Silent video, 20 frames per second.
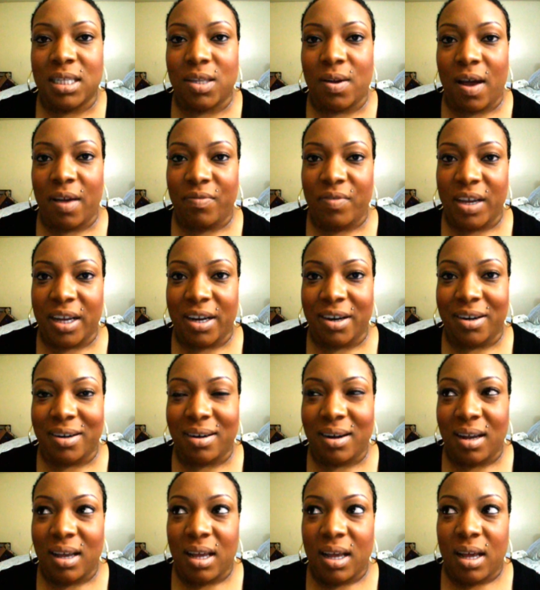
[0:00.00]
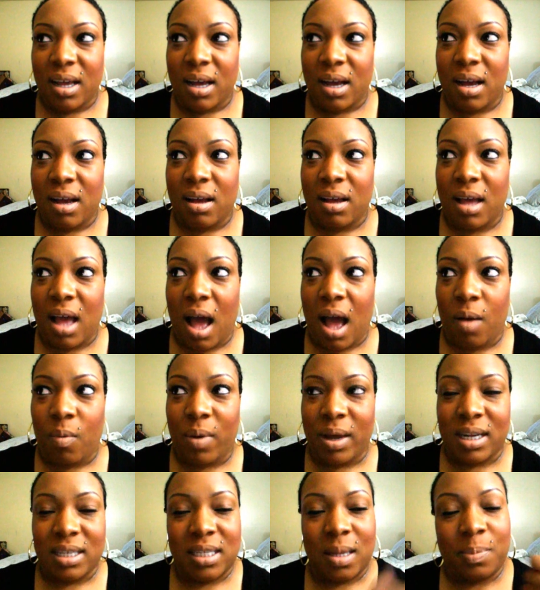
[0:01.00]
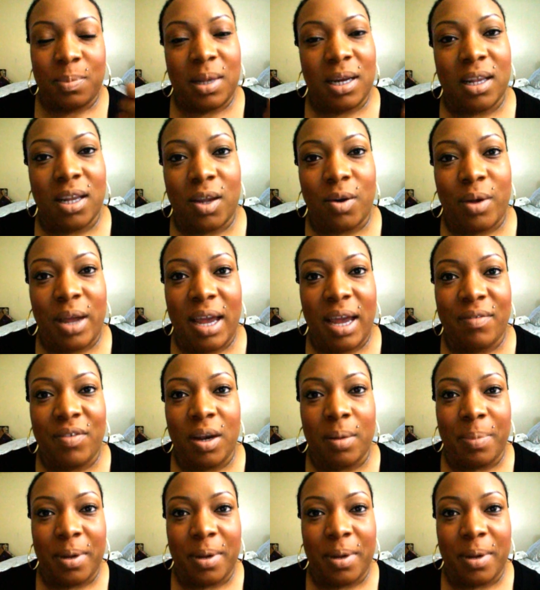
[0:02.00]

so I figured I wanted something a little heavier.